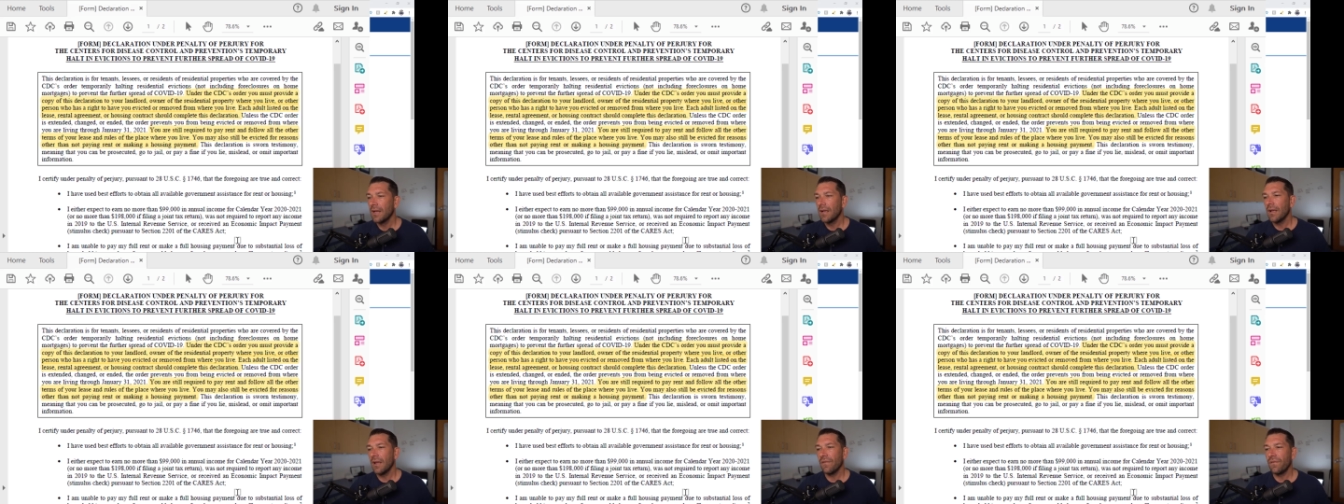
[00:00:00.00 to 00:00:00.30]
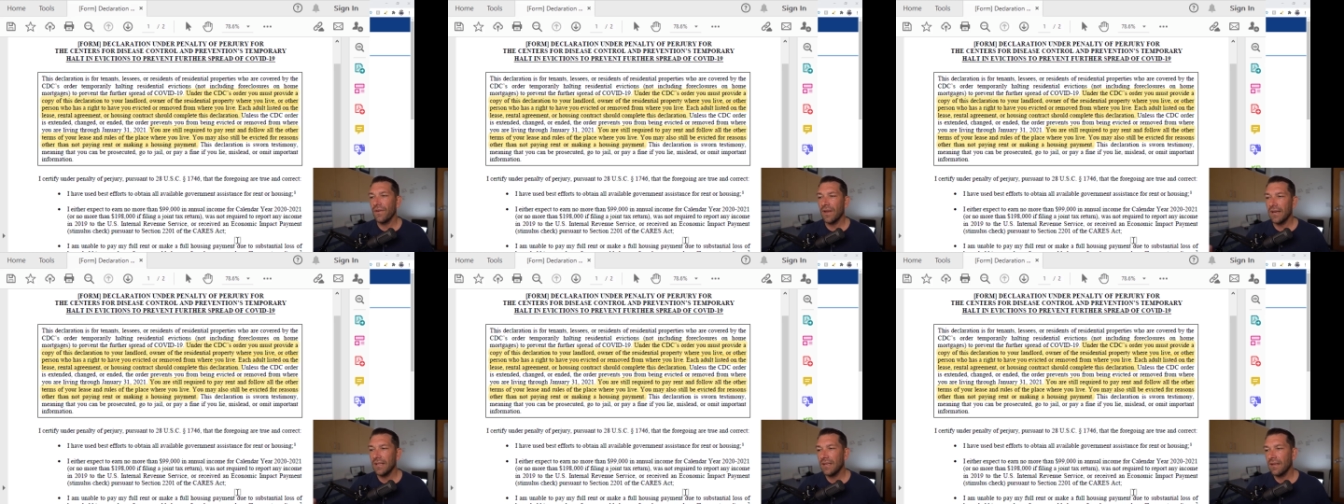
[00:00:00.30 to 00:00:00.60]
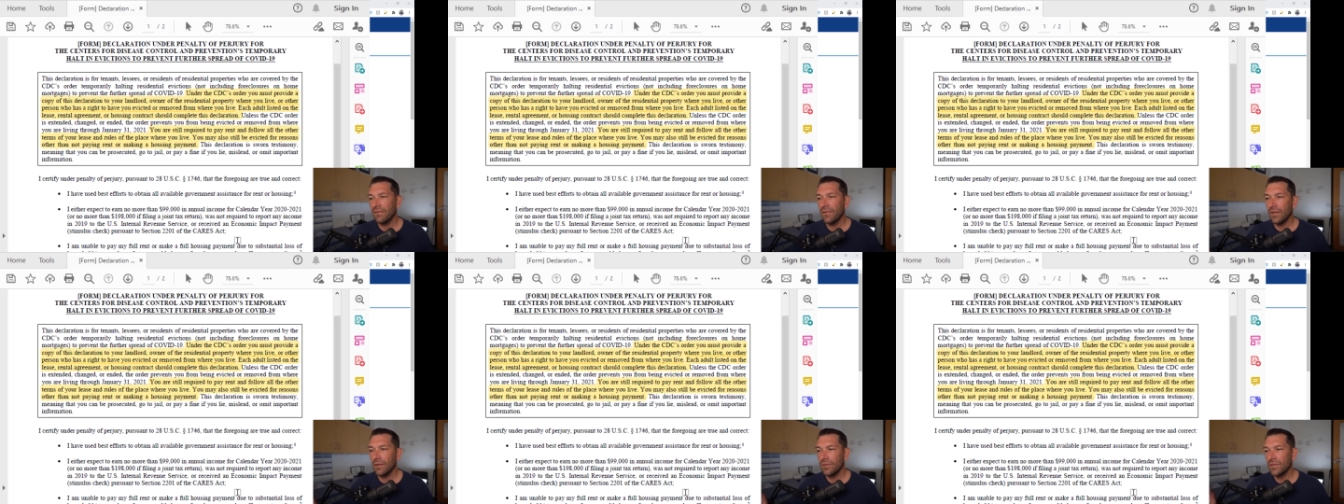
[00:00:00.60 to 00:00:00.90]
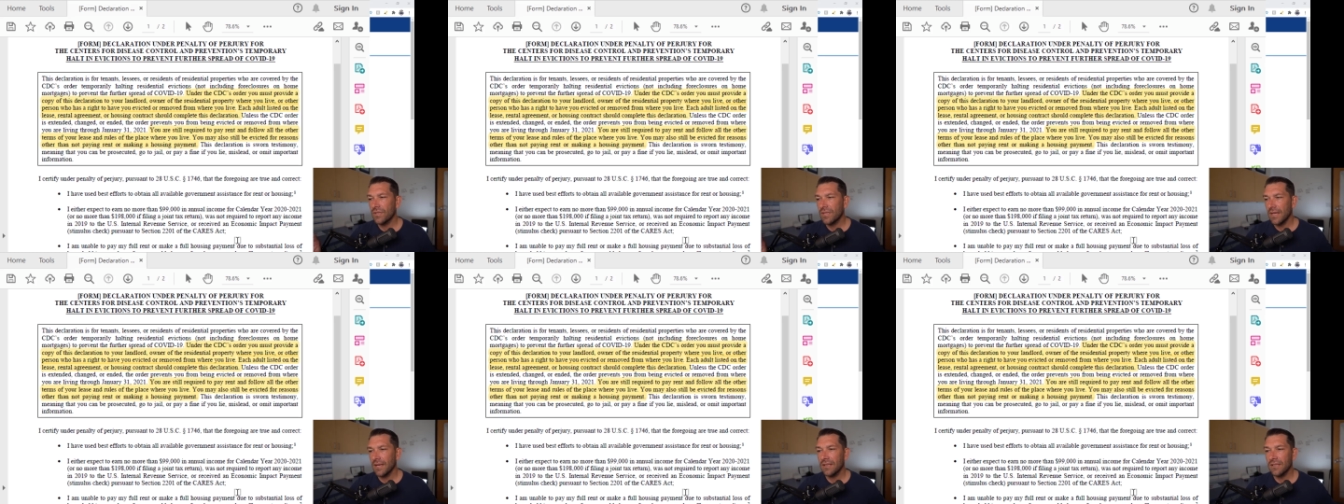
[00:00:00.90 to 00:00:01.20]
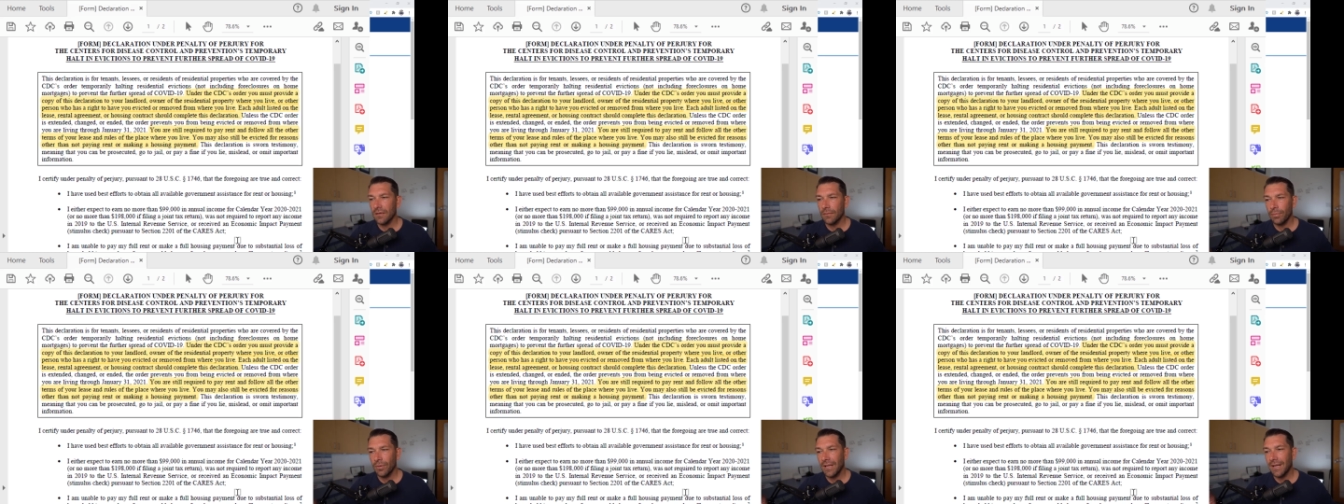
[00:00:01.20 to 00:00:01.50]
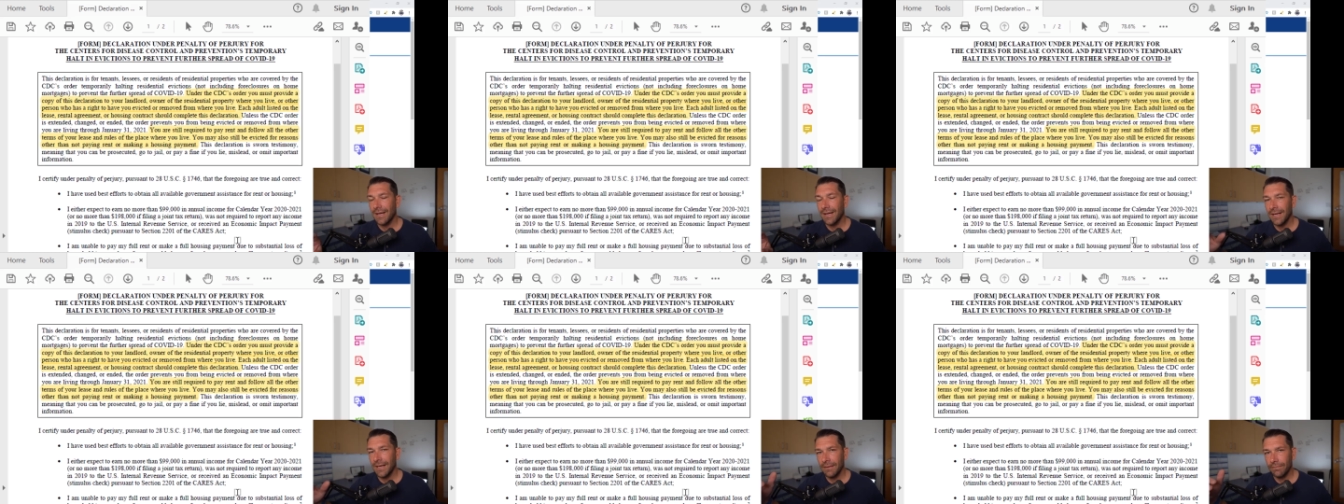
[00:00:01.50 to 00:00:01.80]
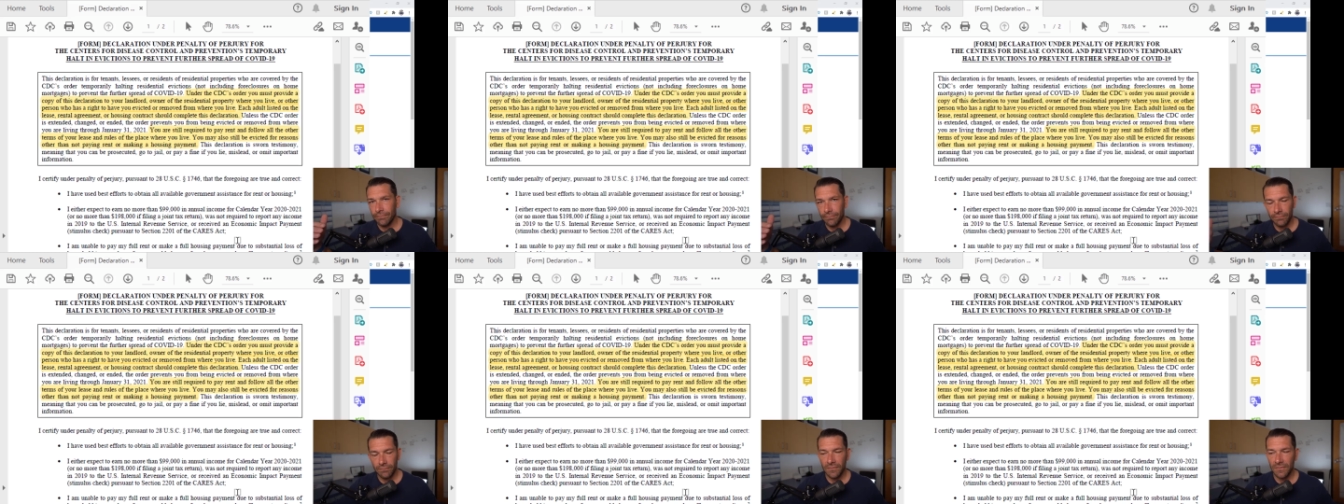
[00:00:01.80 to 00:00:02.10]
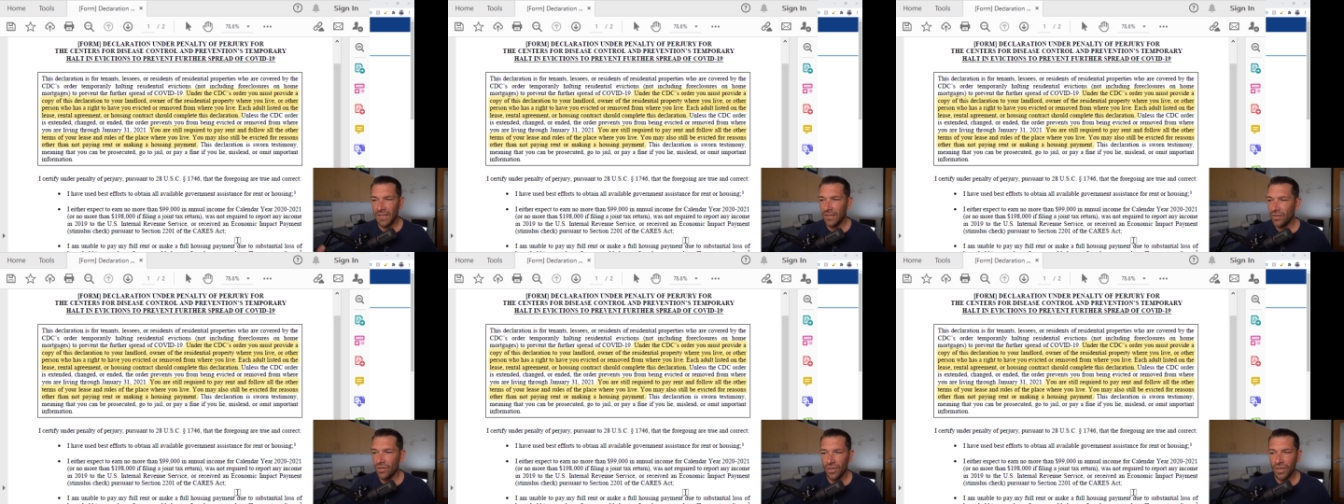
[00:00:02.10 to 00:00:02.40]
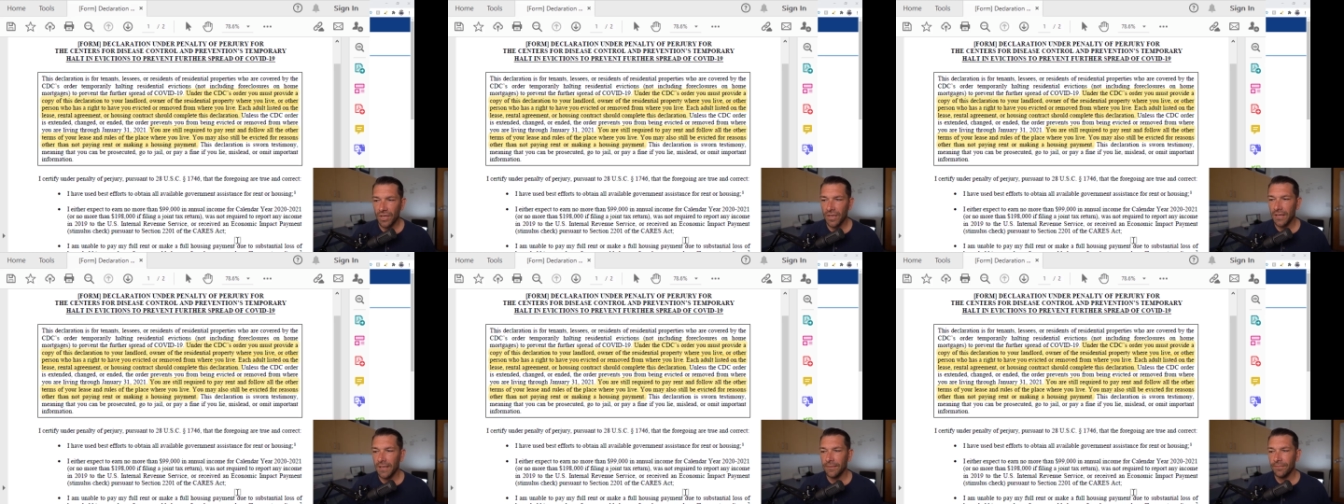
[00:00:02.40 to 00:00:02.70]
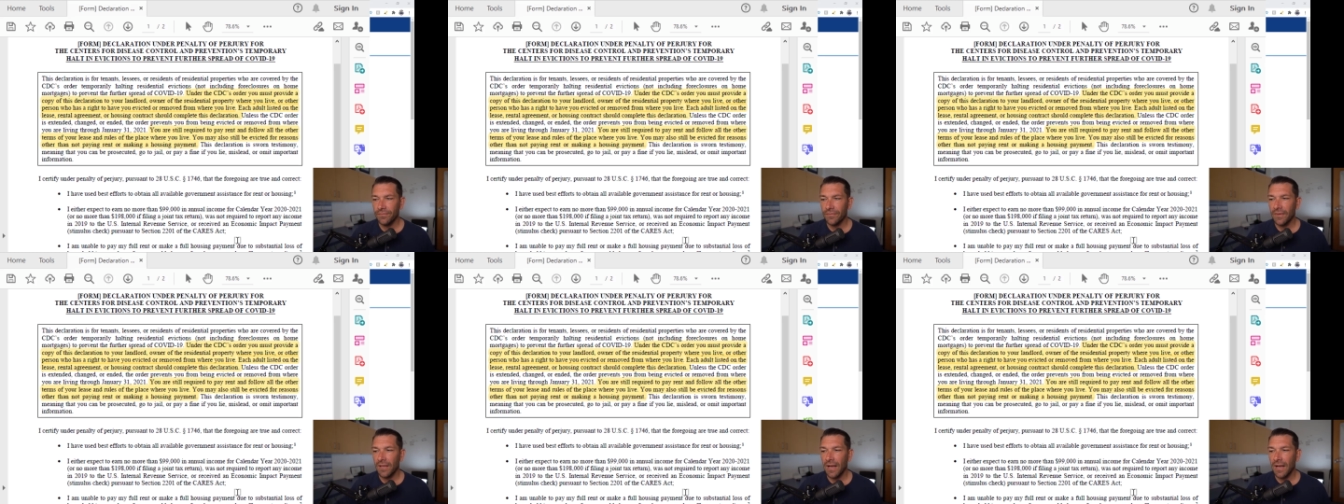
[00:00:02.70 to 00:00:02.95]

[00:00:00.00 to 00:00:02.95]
if any of those things apply, then you're good.